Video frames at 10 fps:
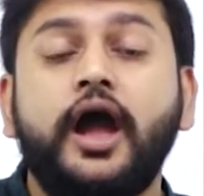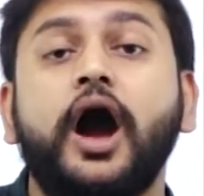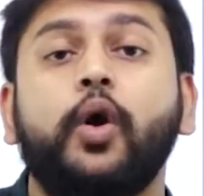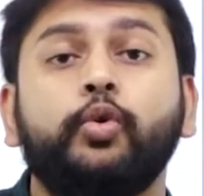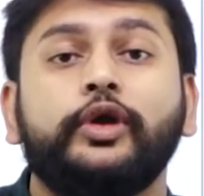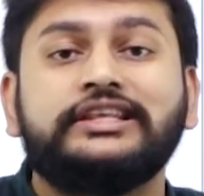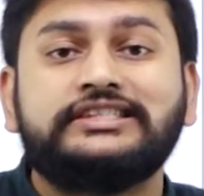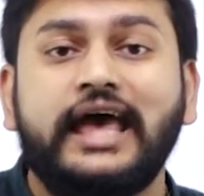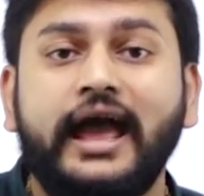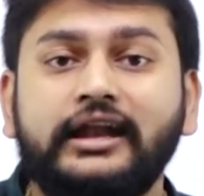how
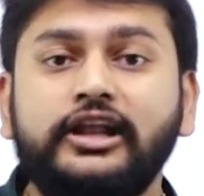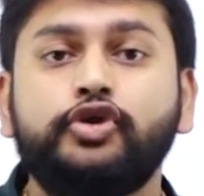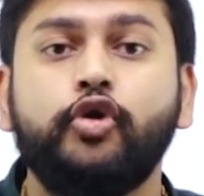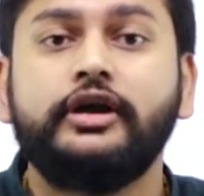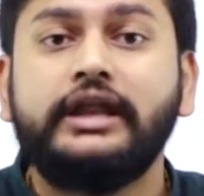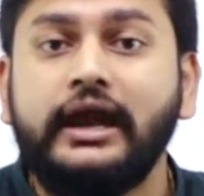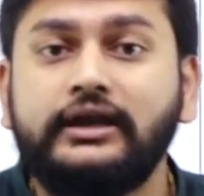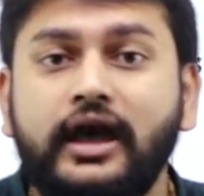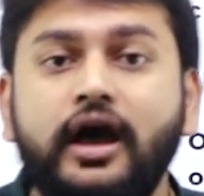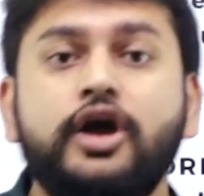exactly your
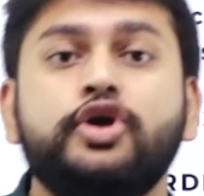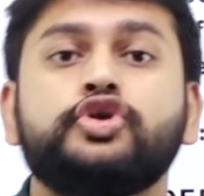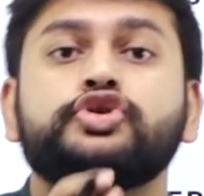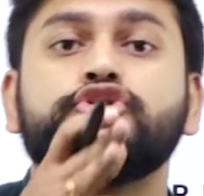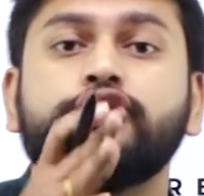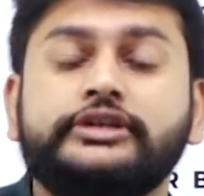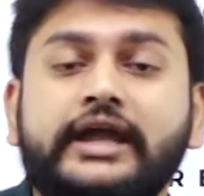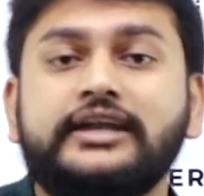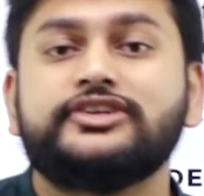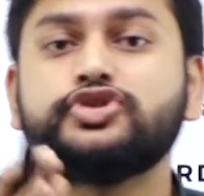data should
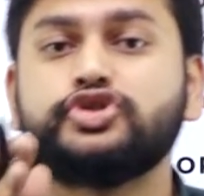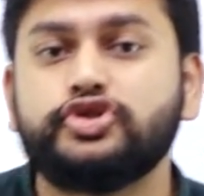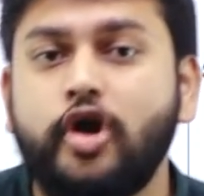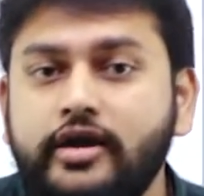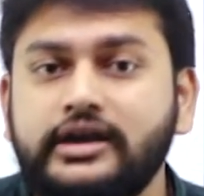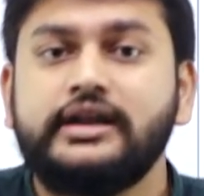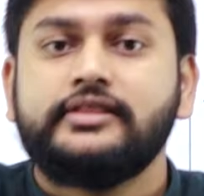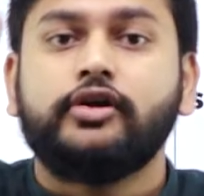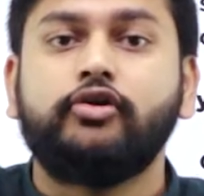get sorted in the